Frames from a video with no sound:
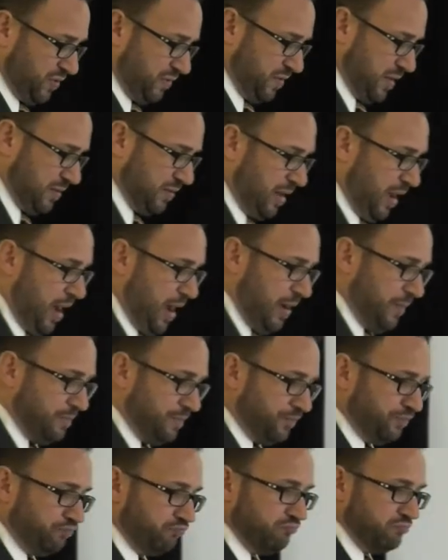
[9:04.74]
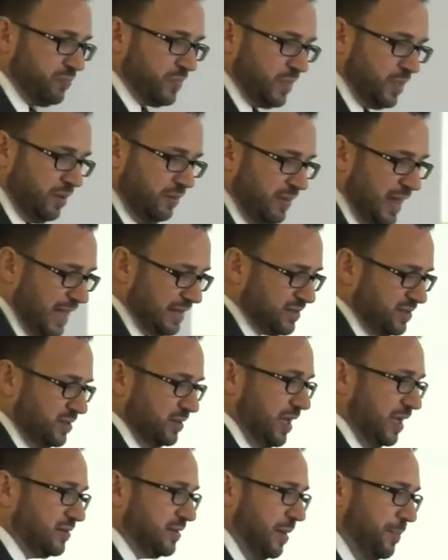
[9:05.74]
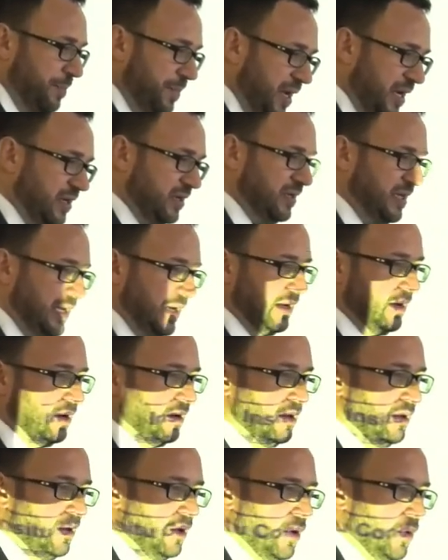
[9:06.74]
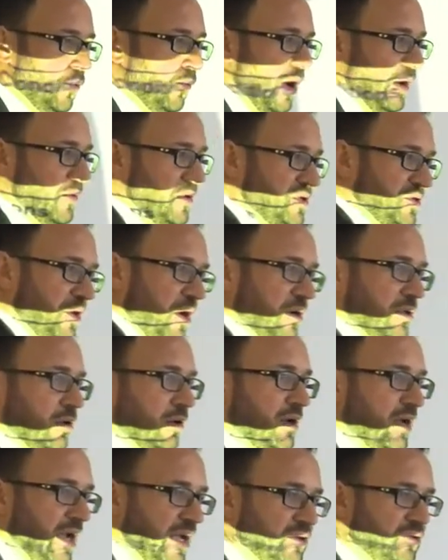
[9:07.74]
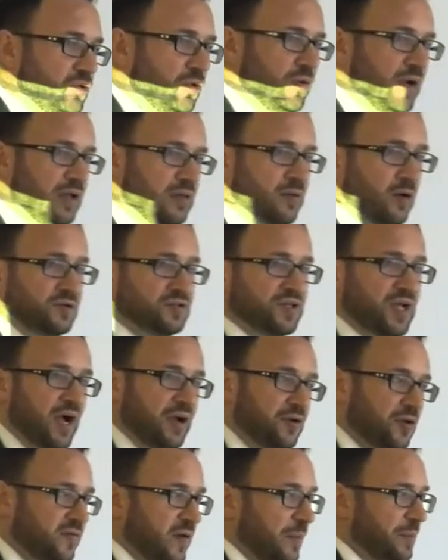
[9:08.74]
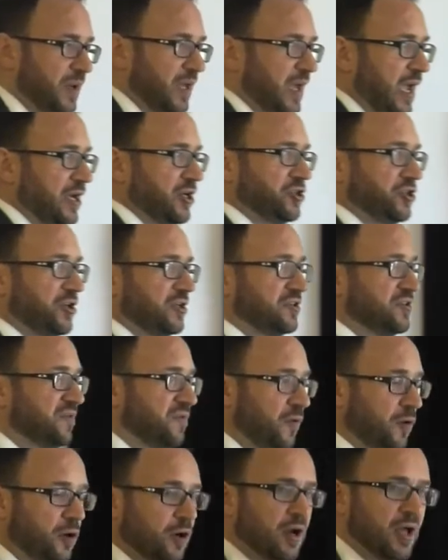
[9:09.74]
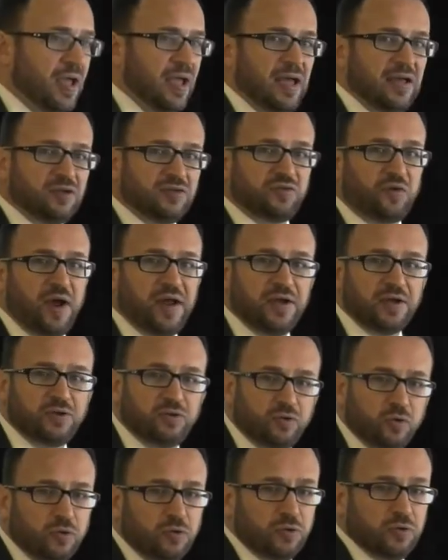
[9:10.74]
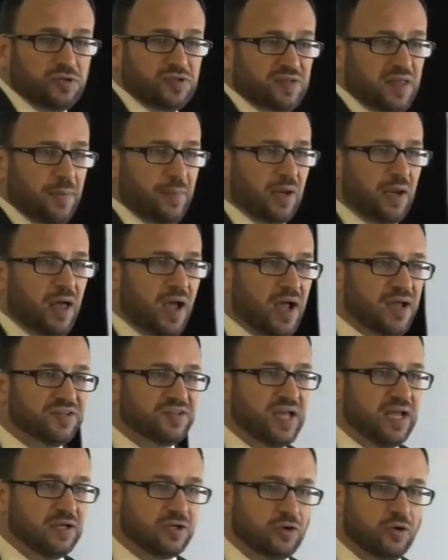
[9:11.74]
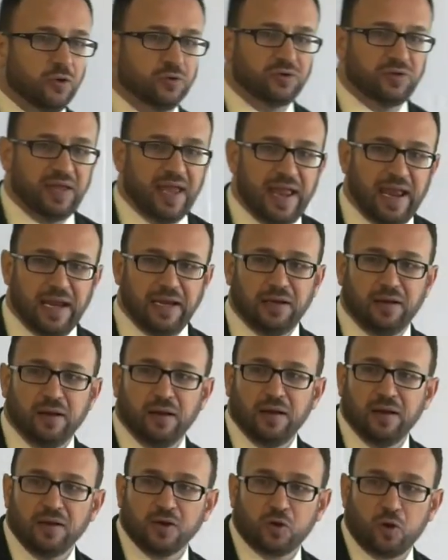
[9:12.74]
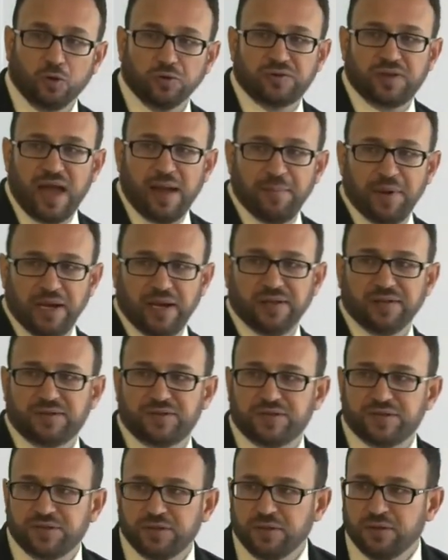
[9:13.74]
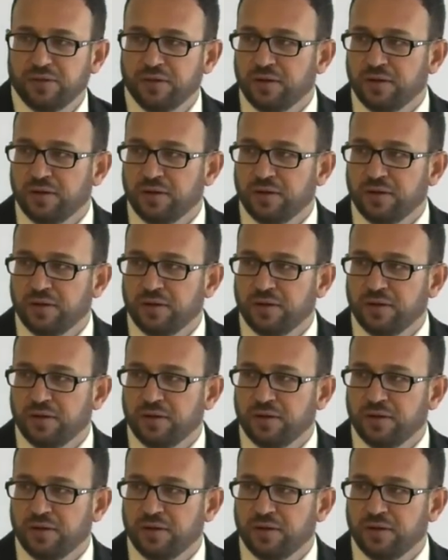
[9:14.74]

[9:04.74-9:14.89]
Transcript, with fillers: of the time that's not a big deal, when we start looking at doing those kind of applications for trying to stabilize and contain contaminants,